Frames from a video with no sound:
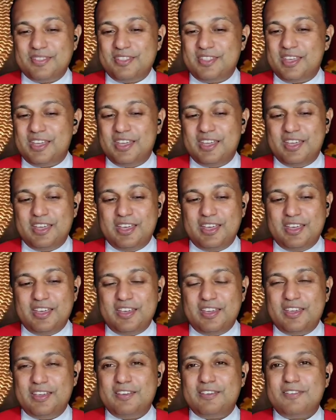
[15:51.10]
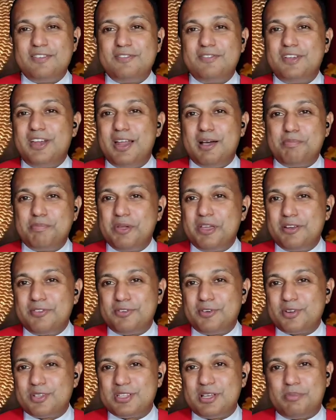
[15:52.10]
they will
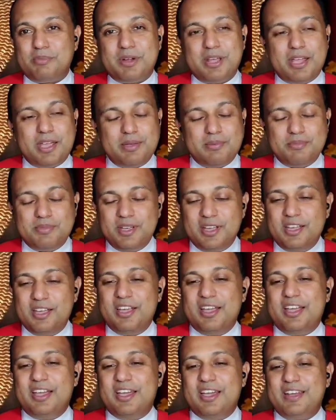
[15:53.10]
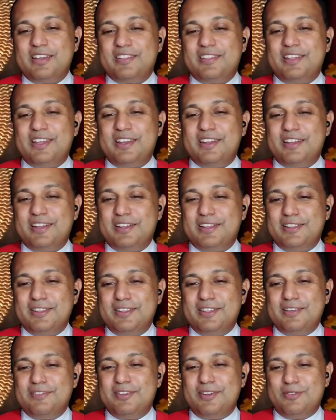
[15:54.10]
appear for some time and then
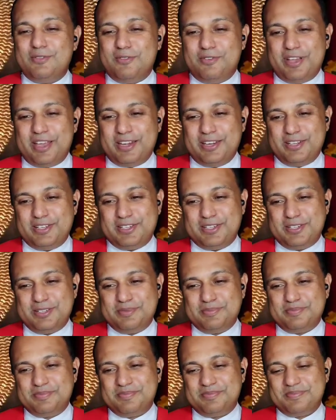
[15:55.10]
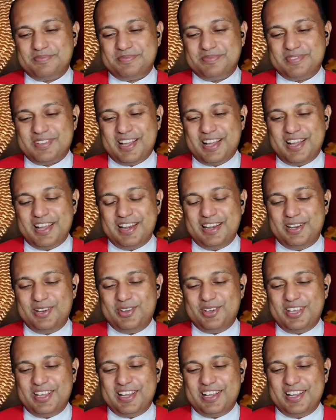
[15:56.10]
they will vanish.
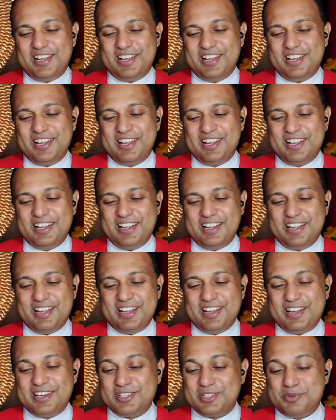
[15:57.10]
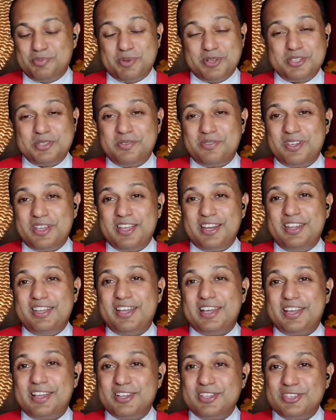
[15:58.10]
Hallelujah. And
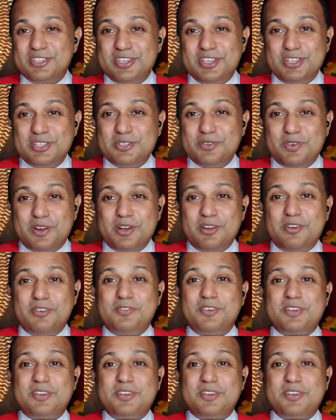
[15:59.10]
specifically against each one